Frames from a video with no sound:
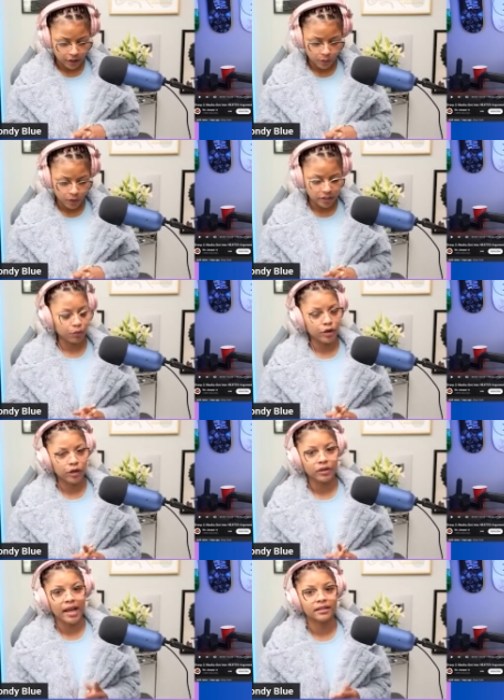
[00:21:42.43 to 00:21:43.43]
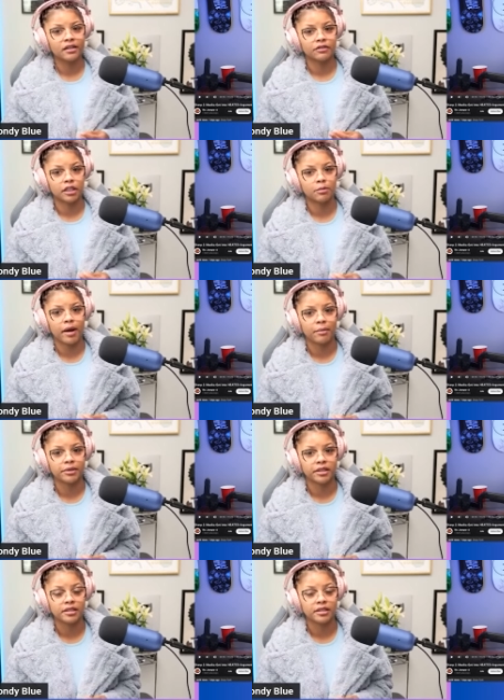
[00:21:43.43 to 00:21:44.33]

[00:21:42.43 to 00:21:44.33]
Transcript: it wasn't real like loving hip hop is.